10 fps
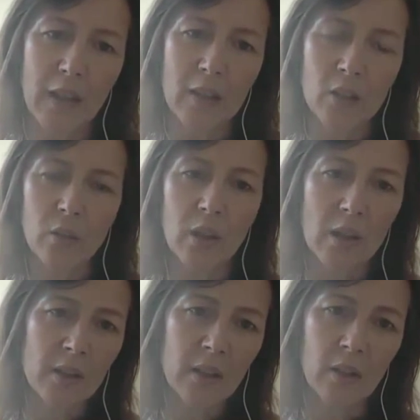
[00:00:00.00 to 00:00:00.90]
and you're
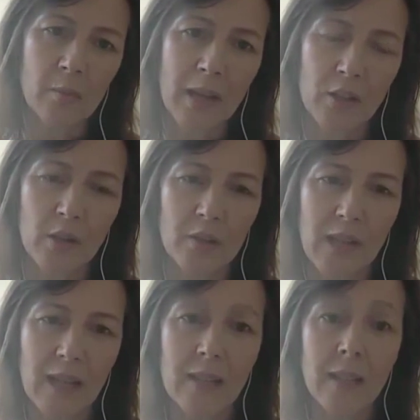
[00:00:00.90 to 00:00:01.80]
undergoing a battery of
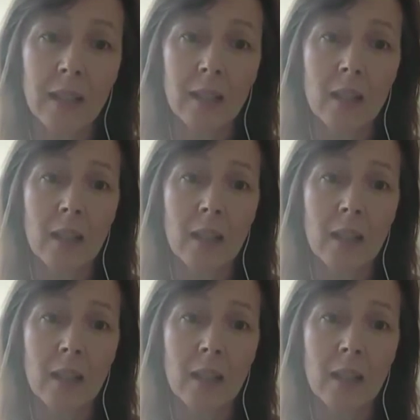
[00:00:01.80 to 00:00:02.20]
testing,